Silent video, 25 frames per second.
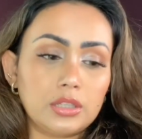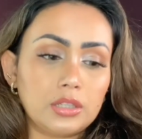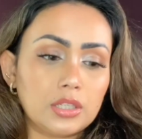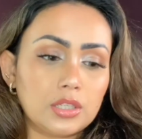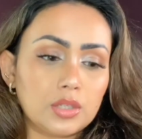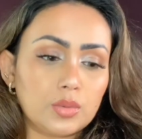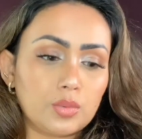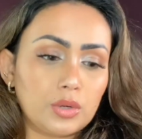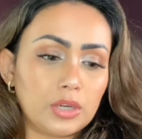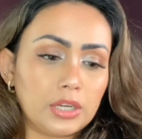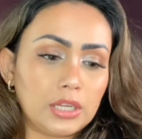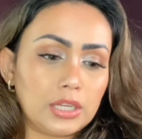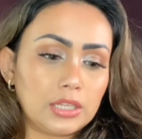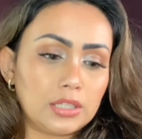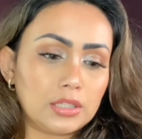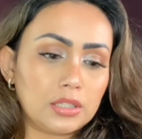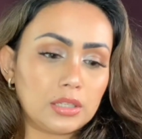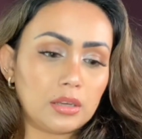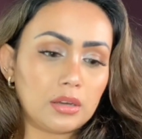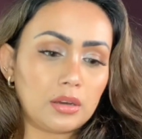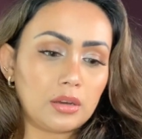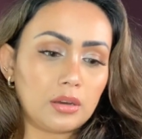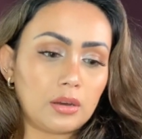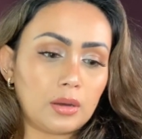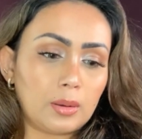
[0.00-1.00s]
This one is
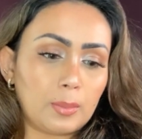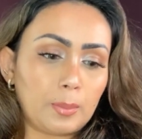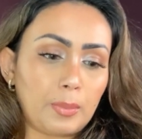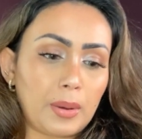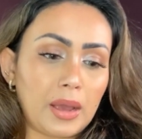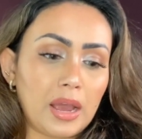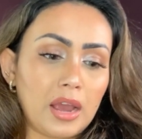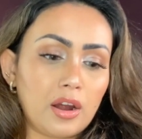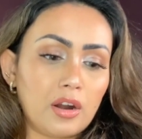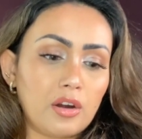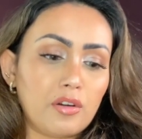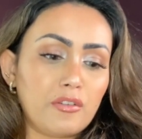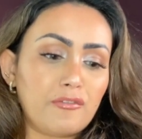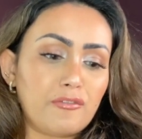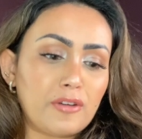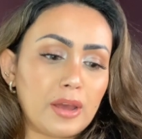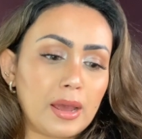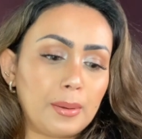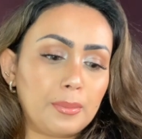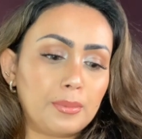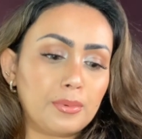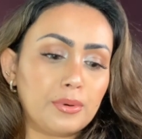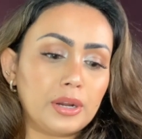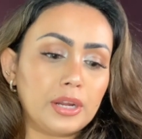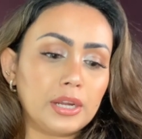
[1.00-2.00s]
the Power
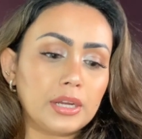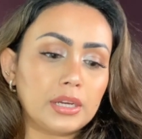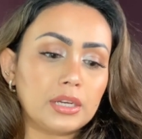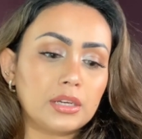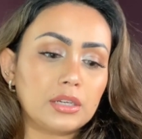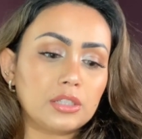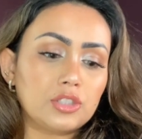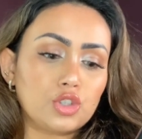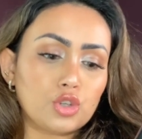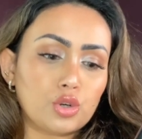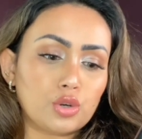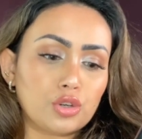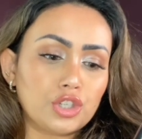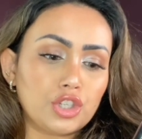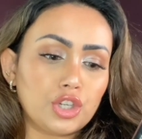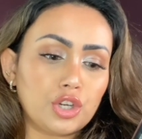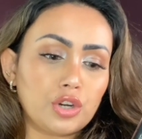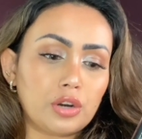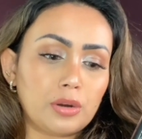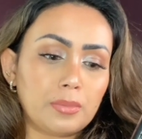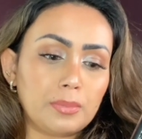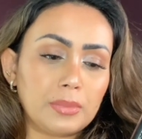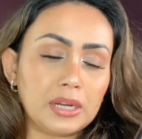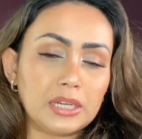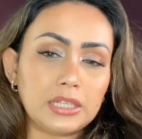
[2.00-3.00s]
Fabric Giorgio
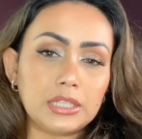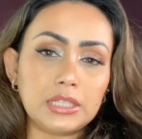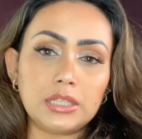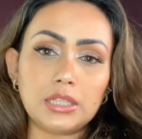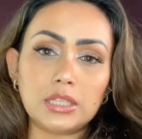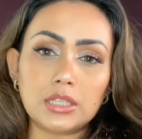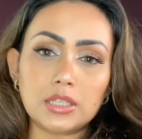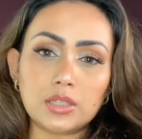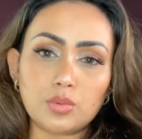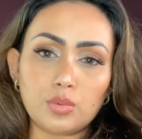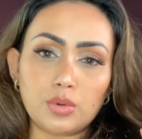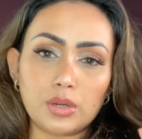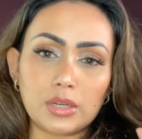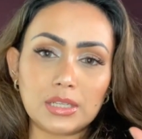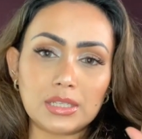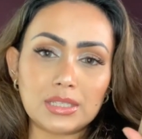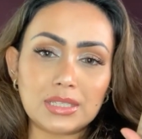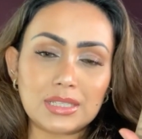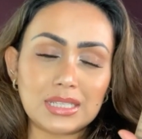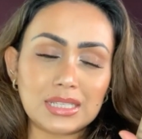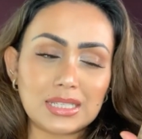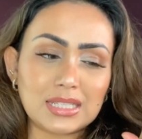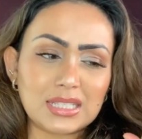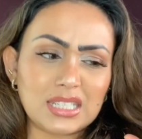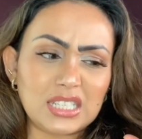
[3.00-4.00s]
Armani. This one is
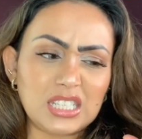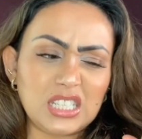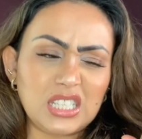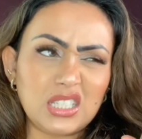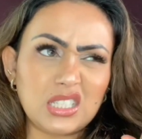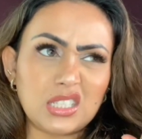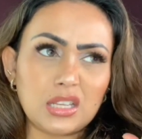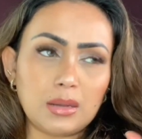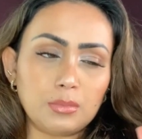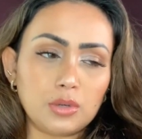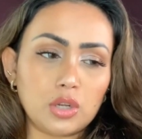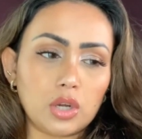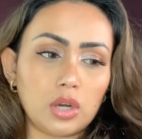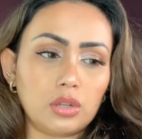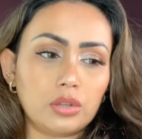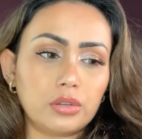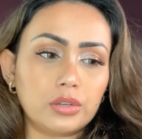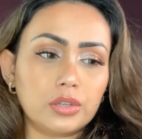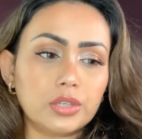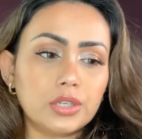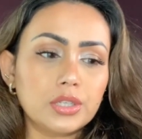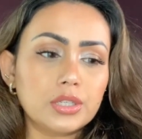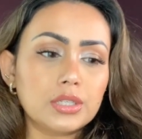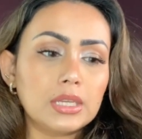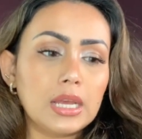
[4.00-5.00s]
60 some
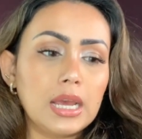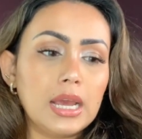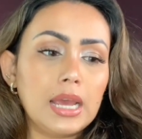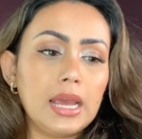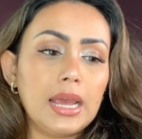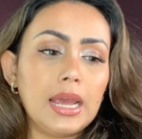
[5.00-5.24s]
dollars.